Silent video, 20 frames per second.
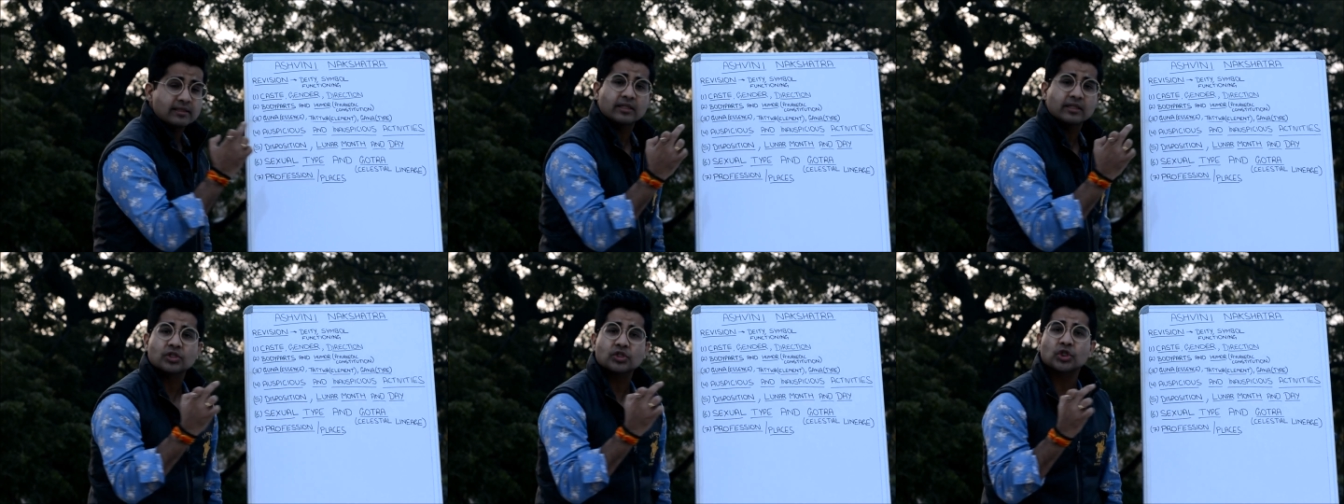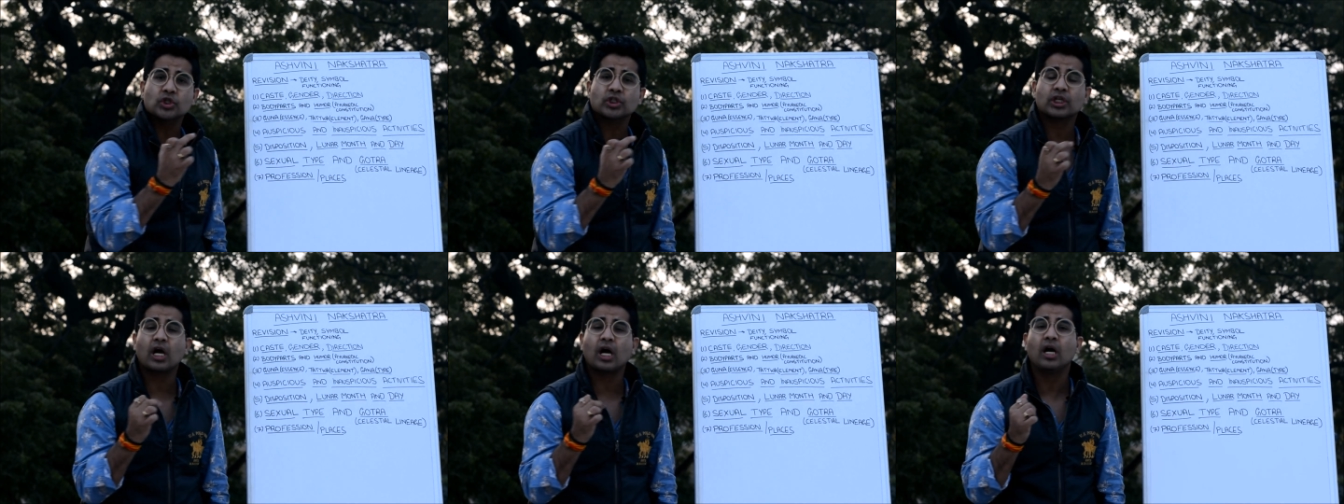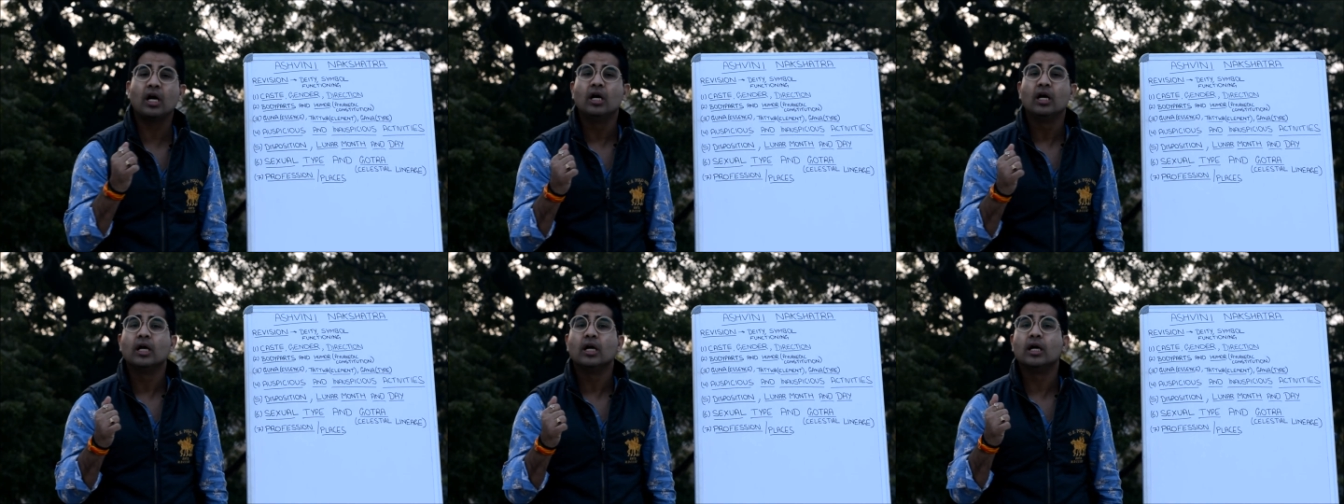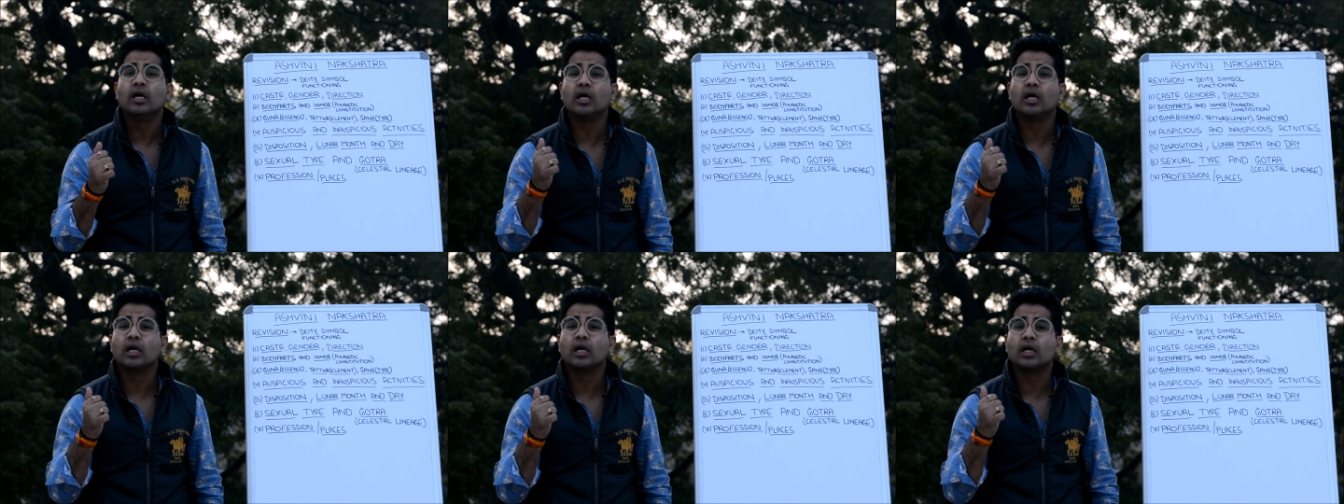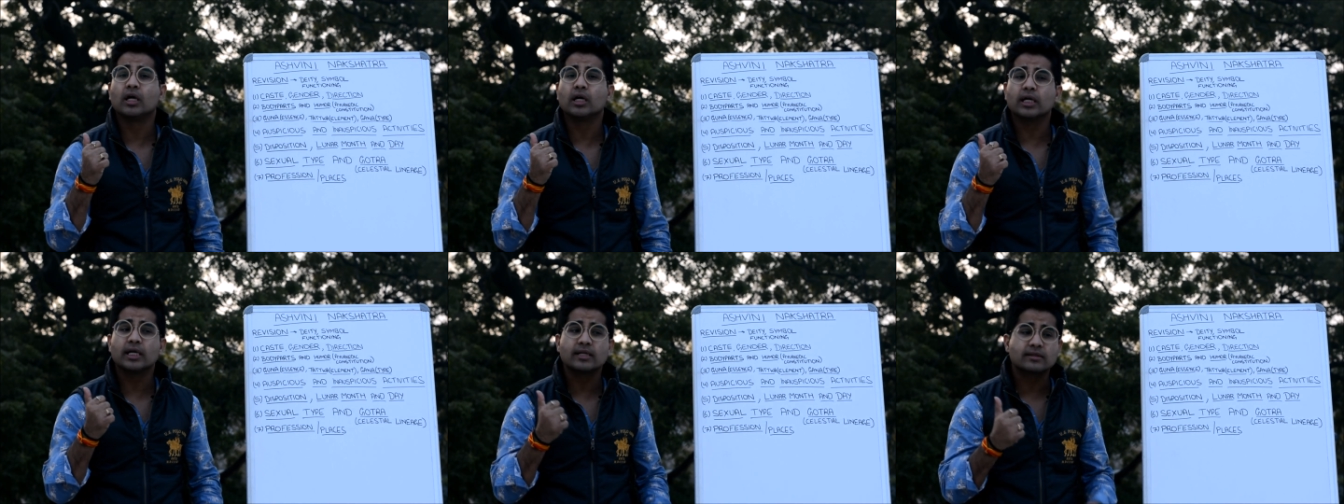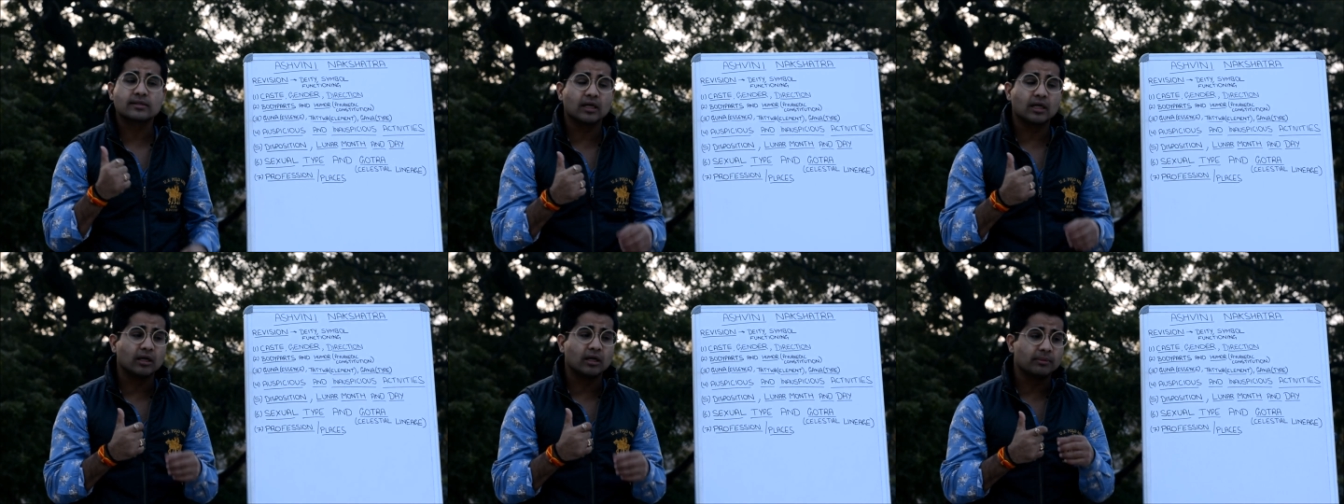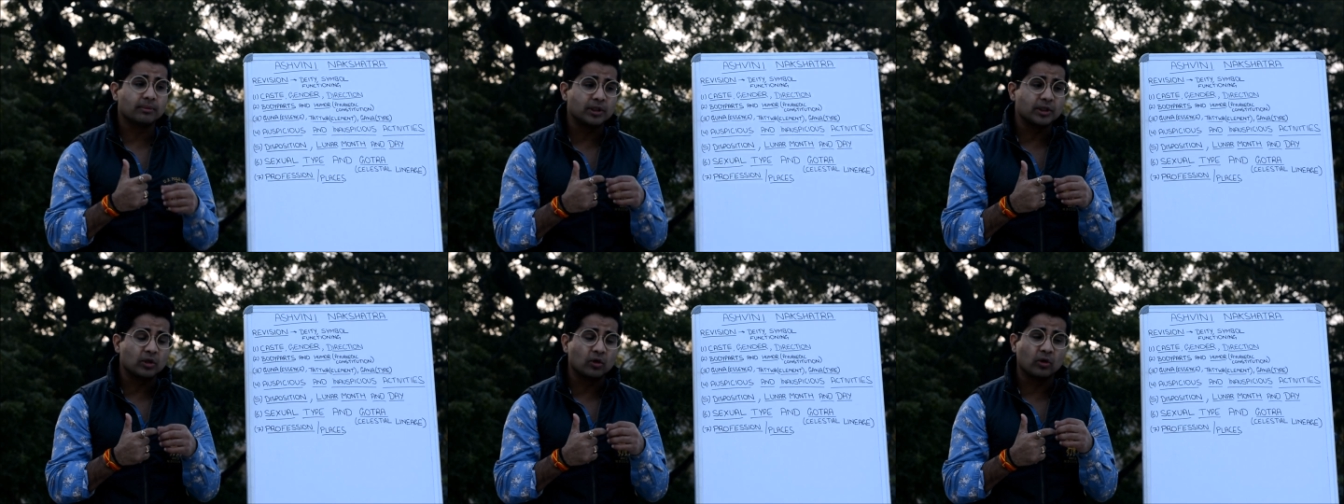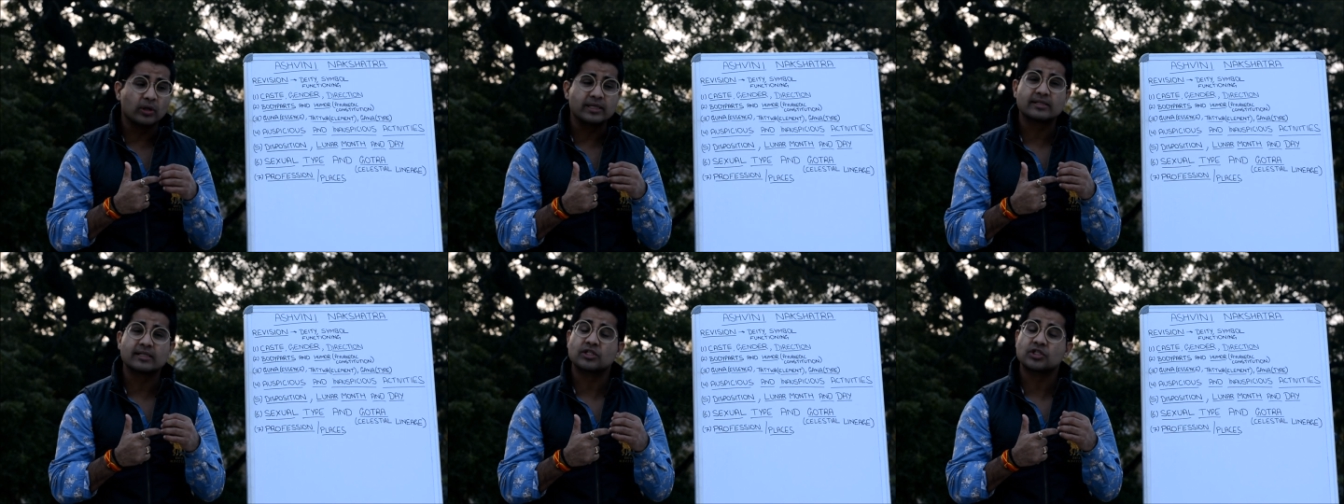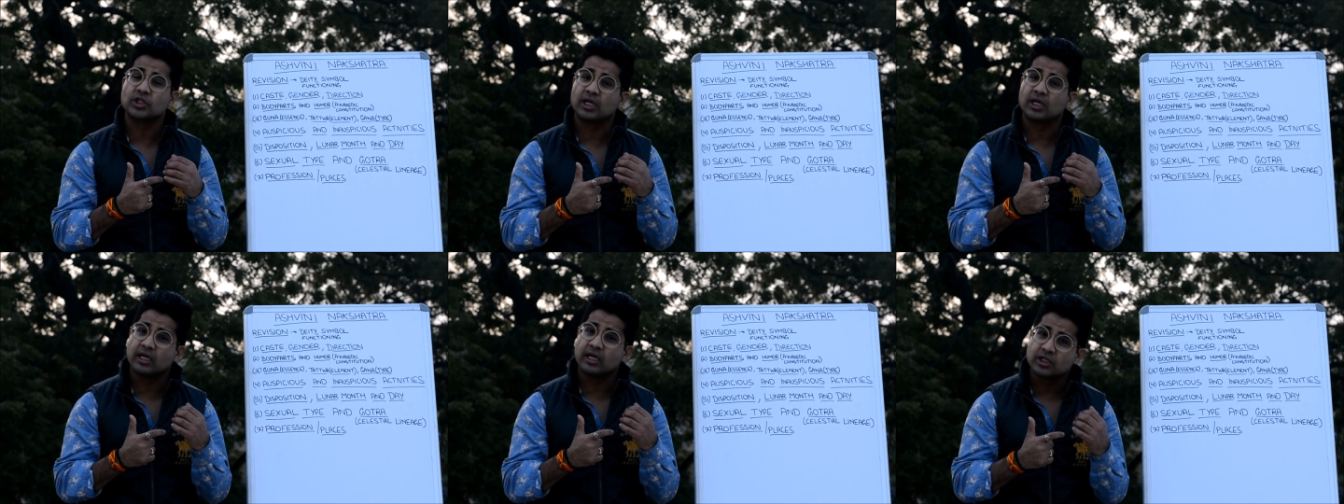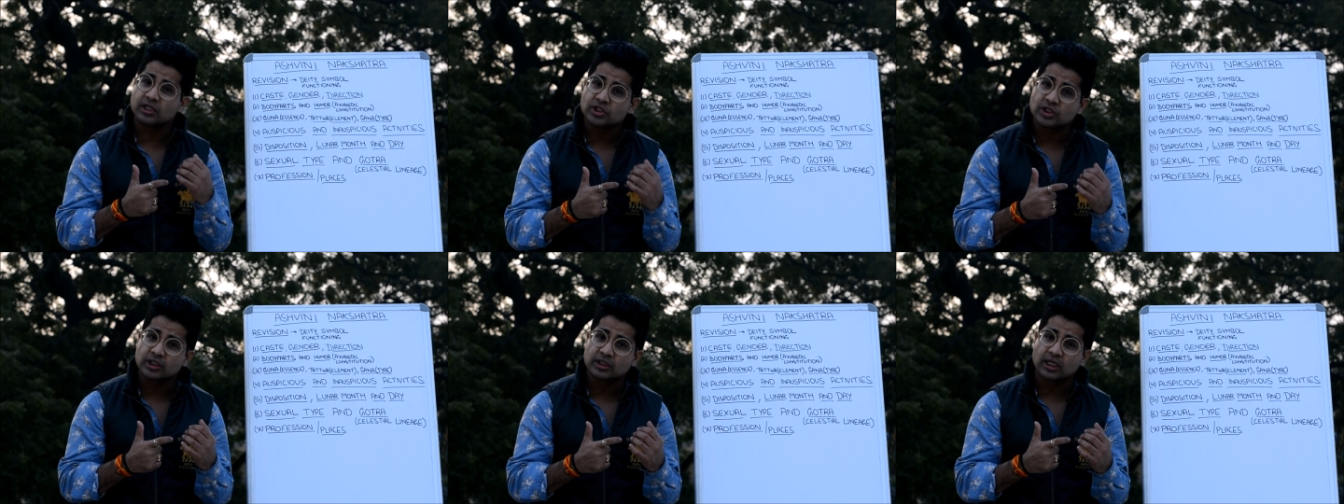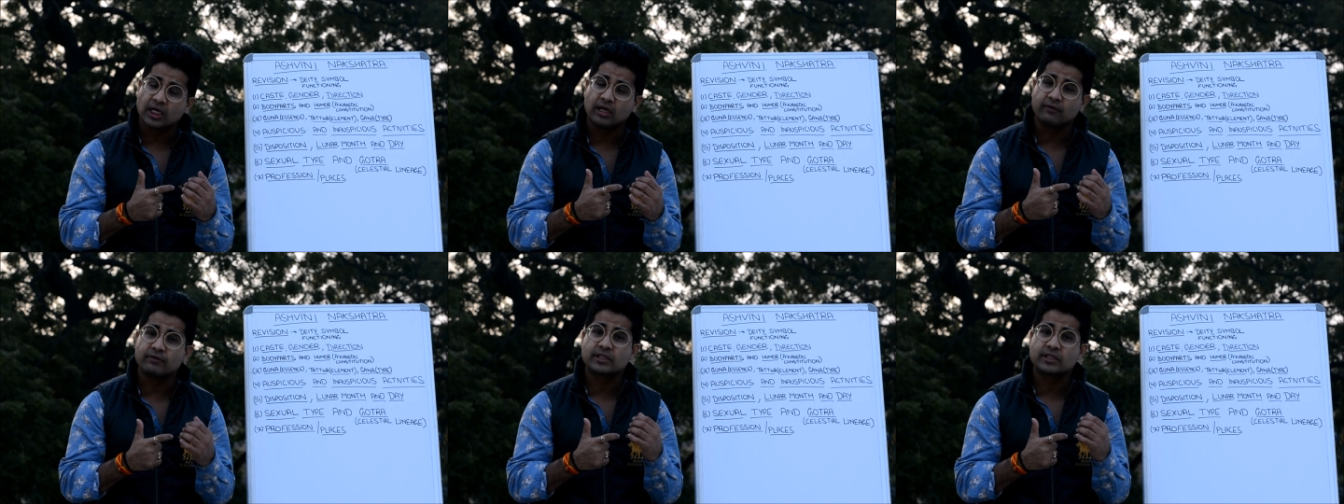nakshatra is a Chara Nakshatra,